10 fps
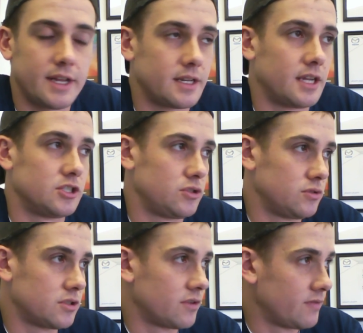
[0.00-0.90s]
I just
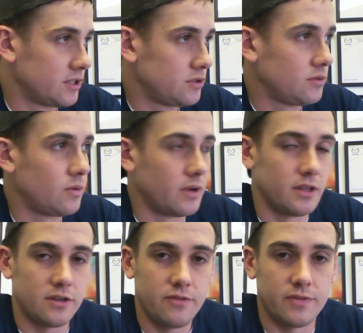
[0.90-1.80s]
use conventional
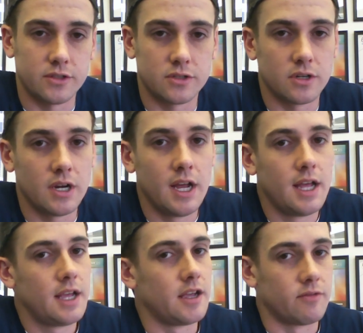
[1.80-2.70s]
oil and a filter
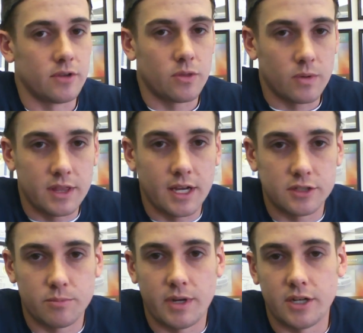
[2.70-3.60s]
every
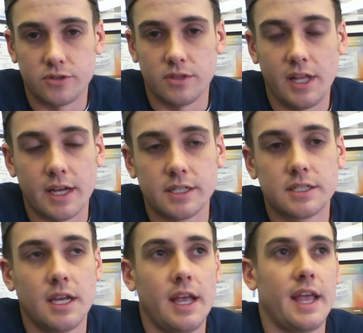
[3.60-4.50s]
3,000 miles or
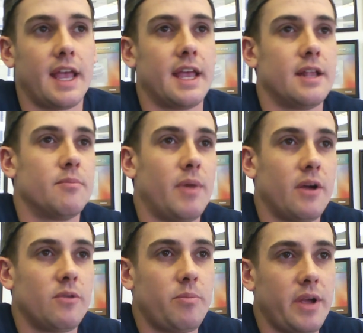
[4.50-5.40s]
less. And
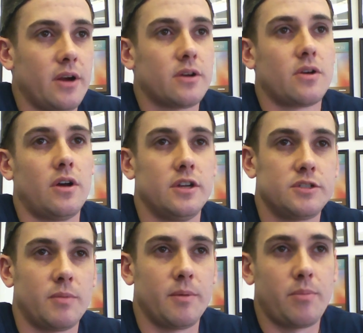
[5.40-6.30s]
my repair
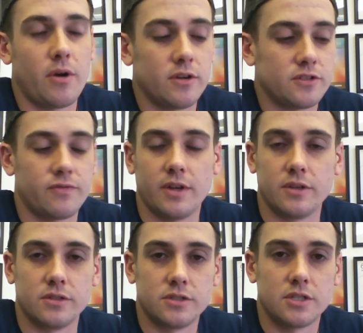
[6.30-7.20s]
costs, my parts
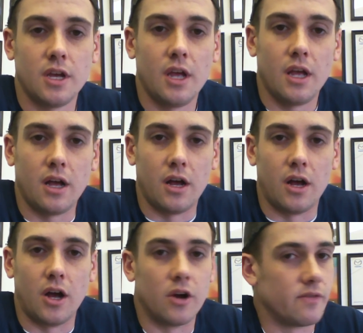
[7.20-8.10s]
failures,
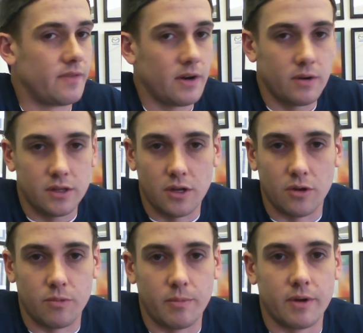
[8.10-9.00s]
are very
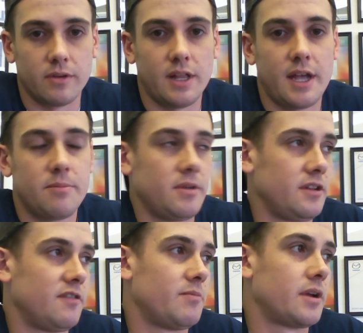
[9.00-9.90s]
low. My
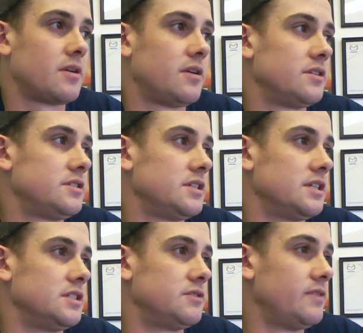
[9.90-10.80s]
reliability of my cars
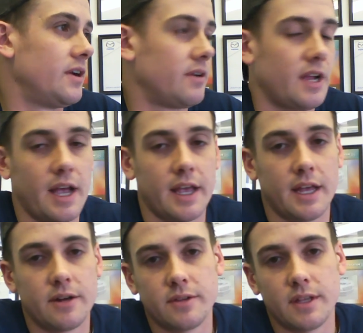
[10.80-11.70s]
is very high.
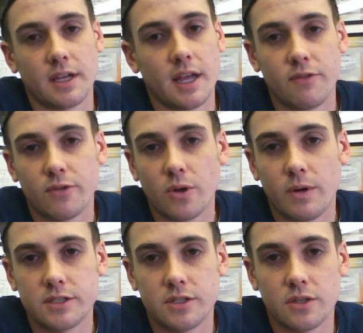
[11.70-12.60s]
I don't think I ever
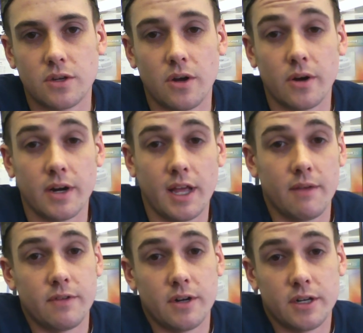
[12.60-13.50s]
go out to the car and I
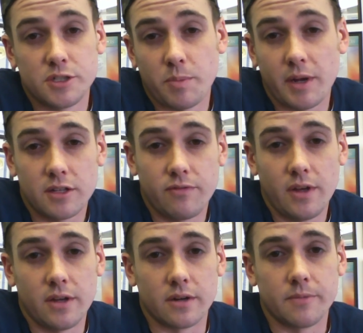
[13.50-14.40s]
have an uninspected
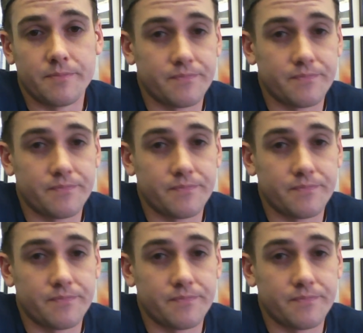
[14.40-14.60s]
failure.